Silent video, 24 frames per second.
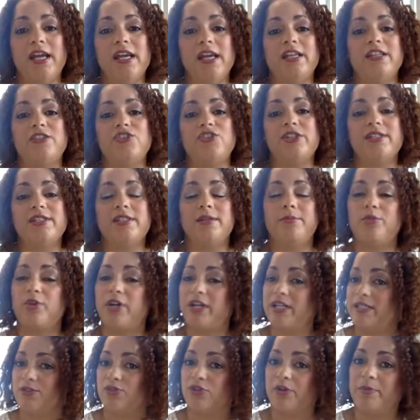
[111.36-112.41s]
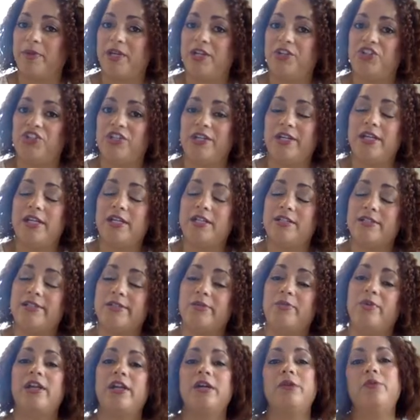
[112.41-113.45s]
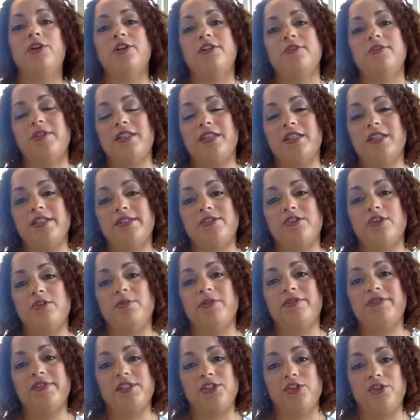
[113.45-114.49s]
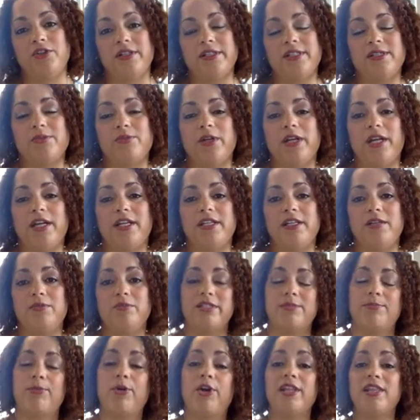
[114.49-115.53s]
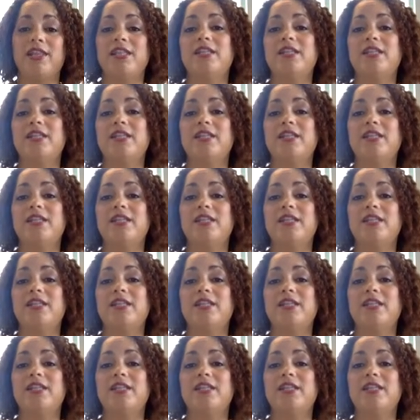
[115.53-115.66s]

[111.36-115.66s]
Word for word: It's just a brainstorming sheet, and so when I worked with this group of students, what I did was print